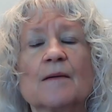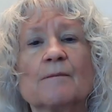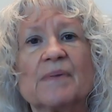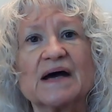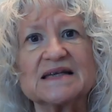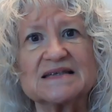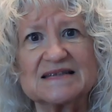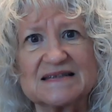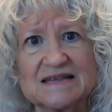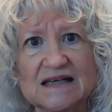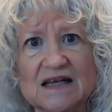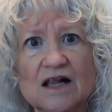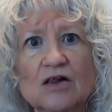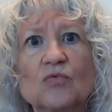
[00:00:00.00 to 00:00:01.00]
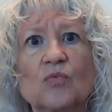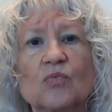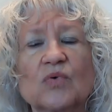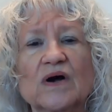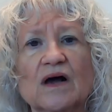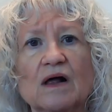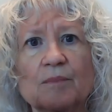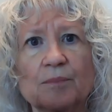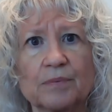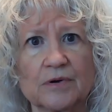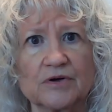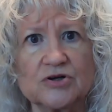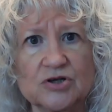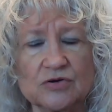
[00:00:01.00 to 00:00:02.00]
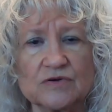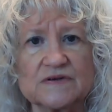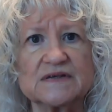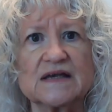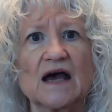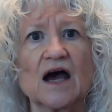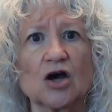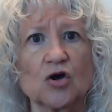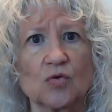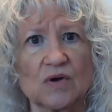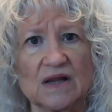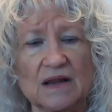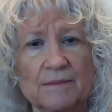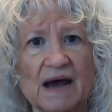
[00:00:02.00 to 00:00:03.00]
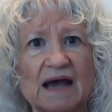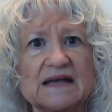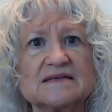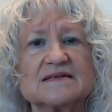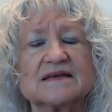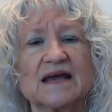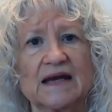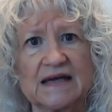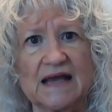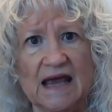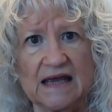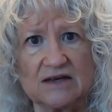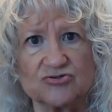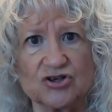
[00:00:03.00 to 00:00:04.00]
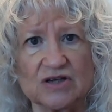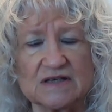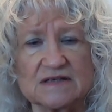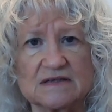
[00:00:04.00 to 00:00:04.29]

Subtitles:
but still will produce acrylamides and AGEs.